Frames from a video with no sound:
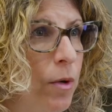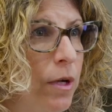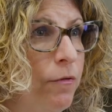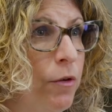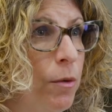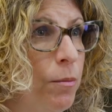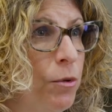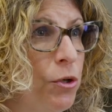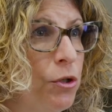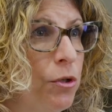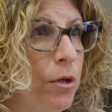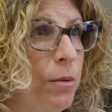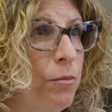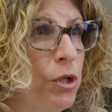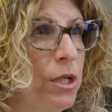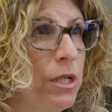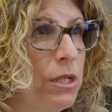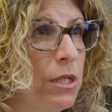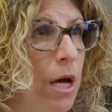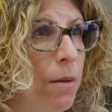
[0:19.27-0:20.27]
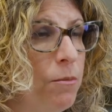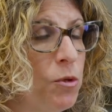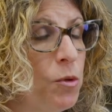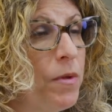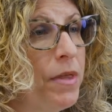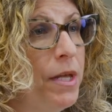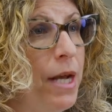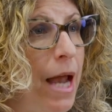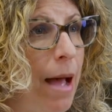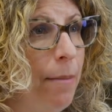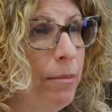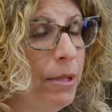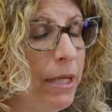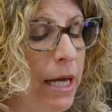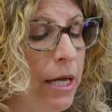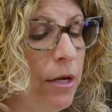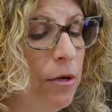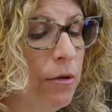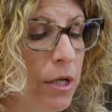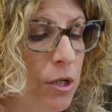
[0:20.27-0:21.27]
one of your prescriptions comes with an
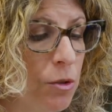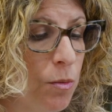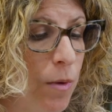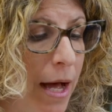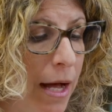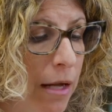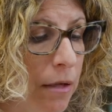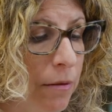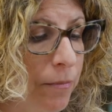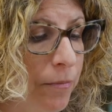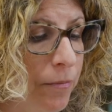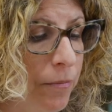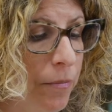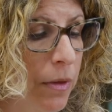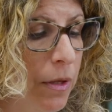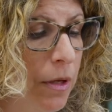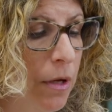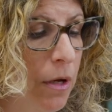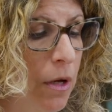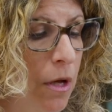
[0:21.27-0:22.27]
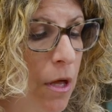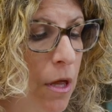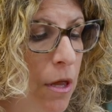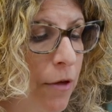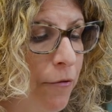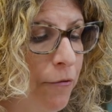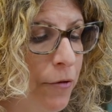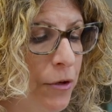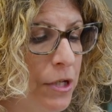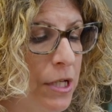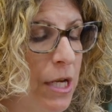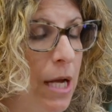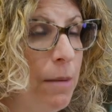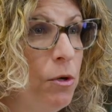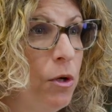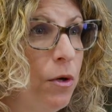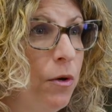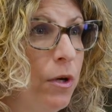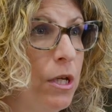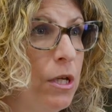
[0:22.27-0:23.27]
applicator as well. The first time
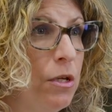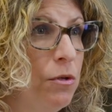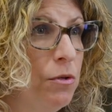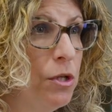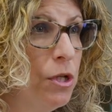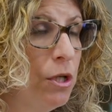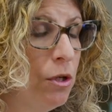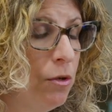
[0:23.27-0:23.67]
you're going to use the